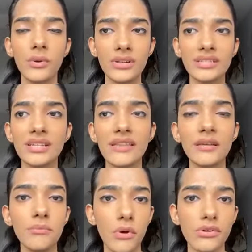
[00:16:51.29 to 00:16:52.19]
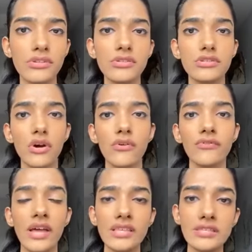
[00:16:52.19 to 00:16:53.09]
understand the importance of
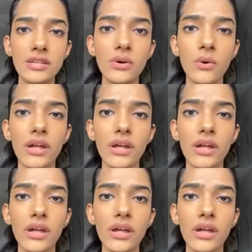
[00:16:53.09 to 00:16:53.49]
SEO,